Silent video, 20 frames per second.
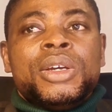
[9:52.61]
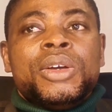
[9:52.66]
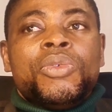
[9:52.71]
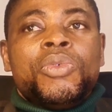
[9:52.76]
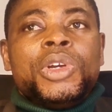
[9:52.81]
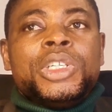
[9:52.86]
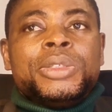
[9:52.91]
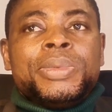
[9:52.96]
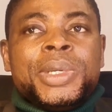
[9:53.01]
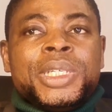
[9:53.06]

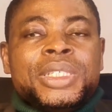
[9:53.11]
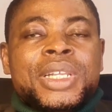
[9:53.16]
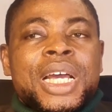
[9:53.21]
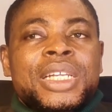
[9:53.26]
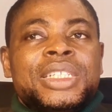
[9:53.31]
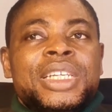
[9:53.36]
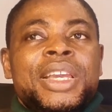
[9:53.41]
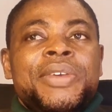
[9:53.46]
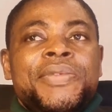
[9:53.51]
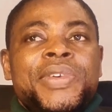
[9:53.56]
Which means
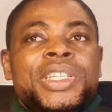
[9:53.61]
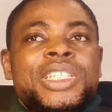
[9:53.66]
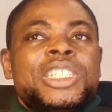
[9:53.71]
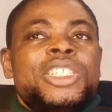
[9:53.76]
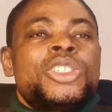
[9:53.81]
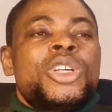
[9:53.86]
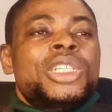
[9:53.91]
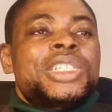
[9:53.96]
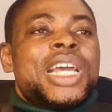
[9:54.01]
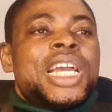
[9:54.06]
that if it
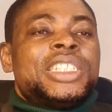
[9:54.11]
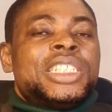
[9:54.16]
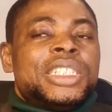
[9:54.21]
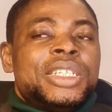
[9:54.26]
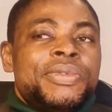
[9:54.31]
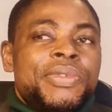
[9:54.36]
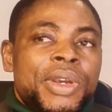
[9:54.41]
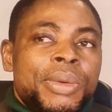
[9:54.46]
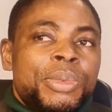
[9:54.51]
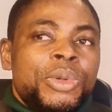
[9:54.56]
is not
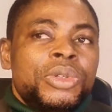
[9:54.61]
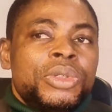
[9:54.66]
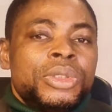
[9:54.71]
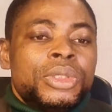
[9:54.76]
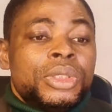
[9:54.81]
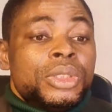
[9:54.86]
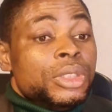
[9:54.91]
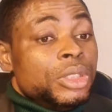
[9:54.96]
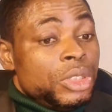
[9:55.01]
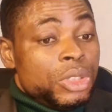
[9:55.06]
achievable,
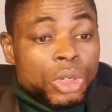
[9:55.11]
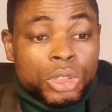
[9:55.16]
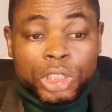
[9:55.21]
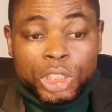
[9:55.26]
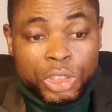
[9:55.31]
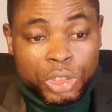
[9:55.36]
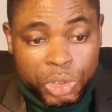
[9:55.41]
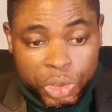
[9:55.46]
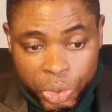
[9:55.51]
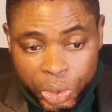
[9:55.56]

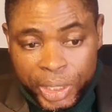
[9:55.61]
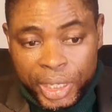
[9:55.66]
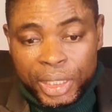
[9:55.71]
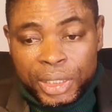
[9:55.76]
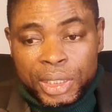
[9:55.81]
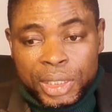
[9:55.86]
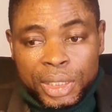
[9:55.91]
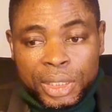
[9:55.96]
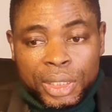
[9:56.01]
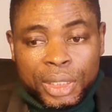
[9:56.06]
don't do
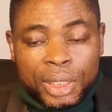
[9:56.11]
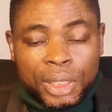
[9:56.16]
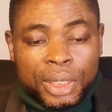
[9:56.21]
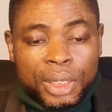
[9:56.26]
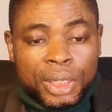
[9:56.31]
it.